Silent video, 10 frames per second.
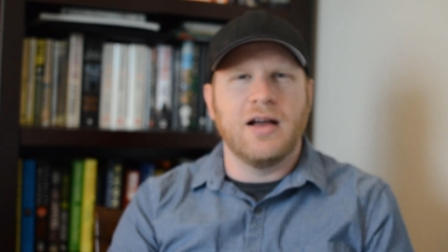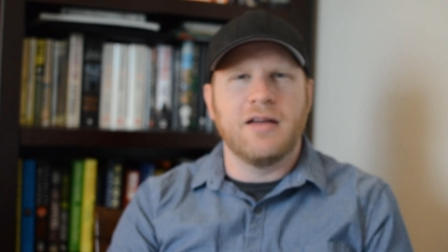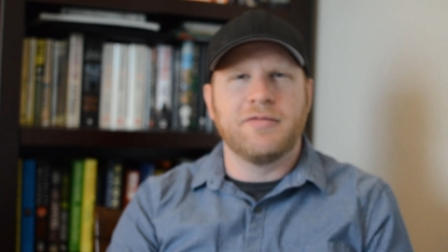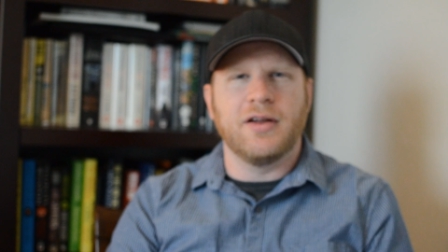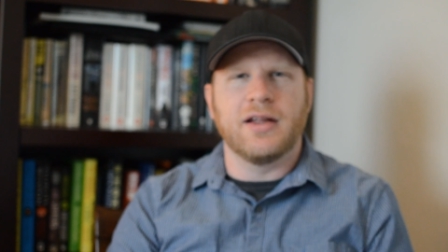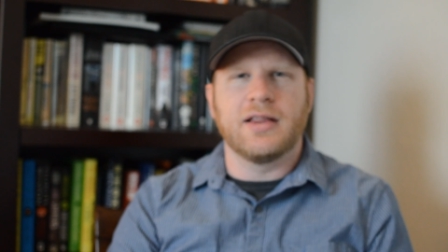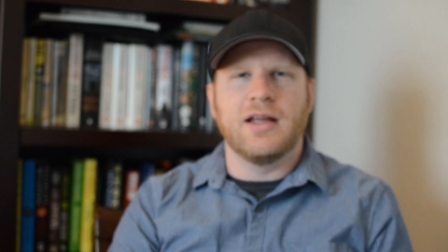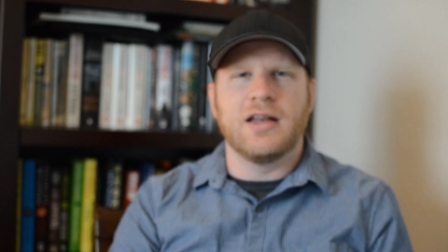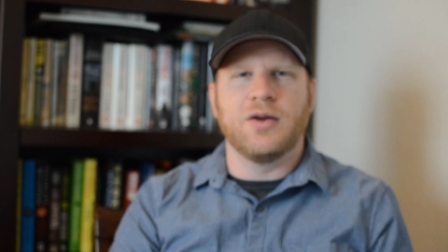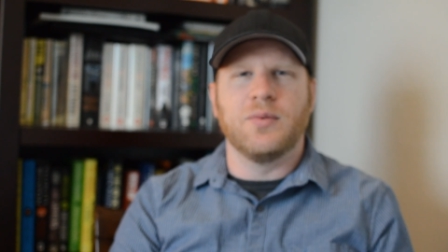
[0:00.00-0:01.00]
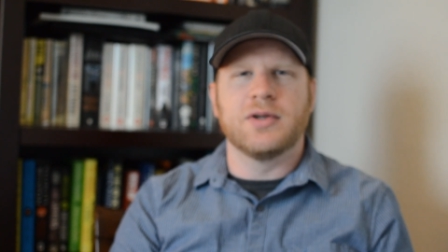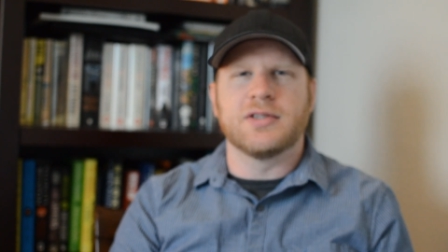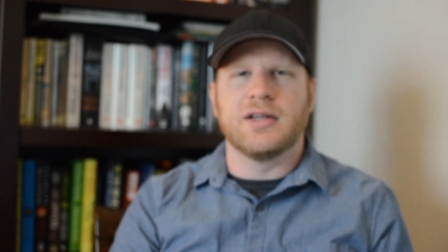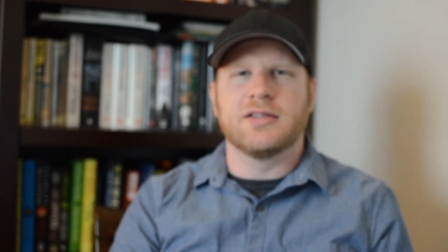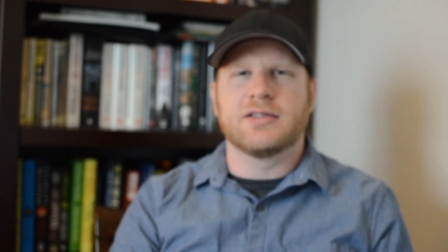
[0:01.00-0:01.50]
I felt like the ending
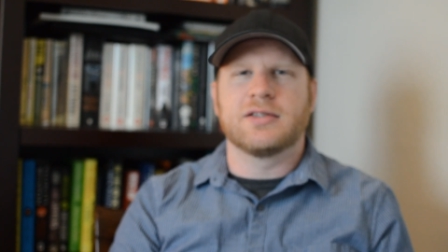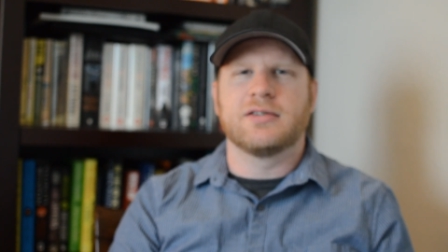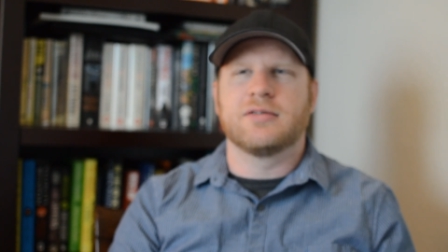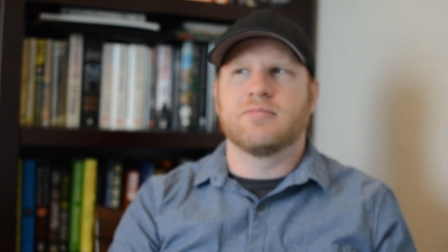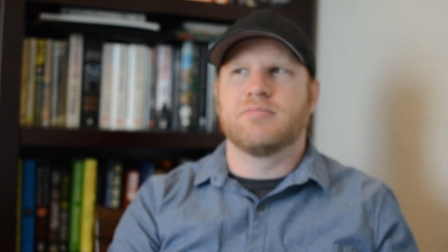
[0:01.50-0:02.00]
wasn't as